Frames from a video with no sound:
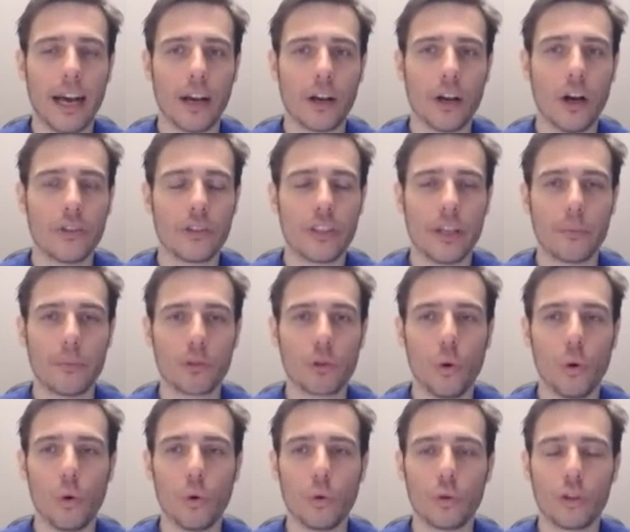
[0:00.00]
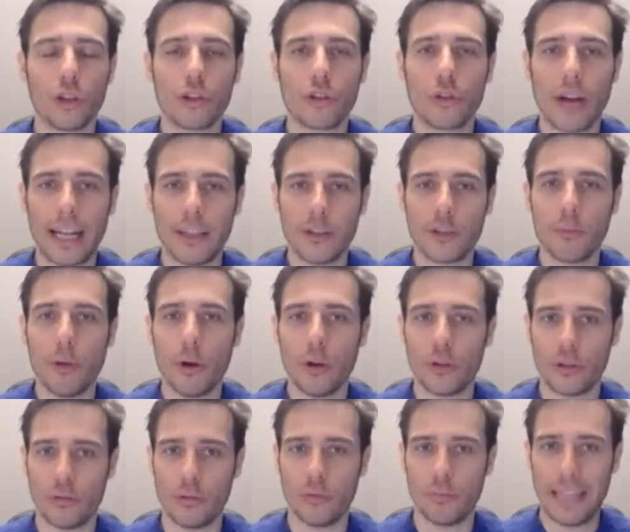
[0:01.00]
concepts called
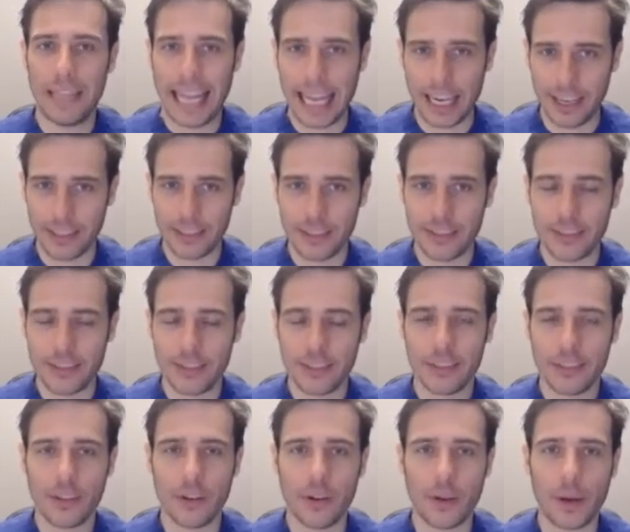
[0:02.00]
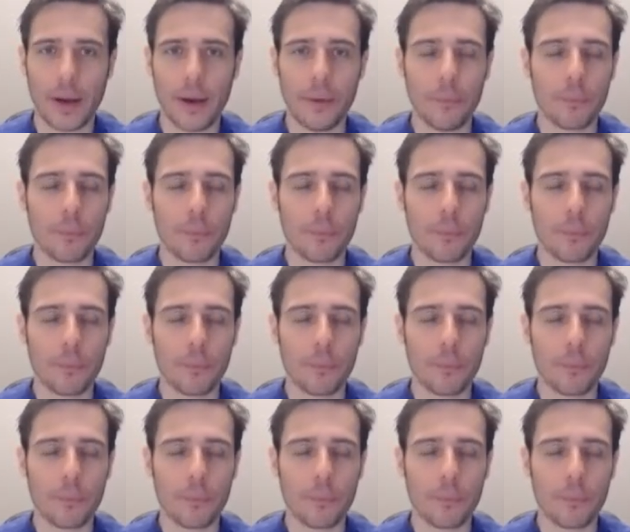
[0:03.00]
transpersonal planets, okay?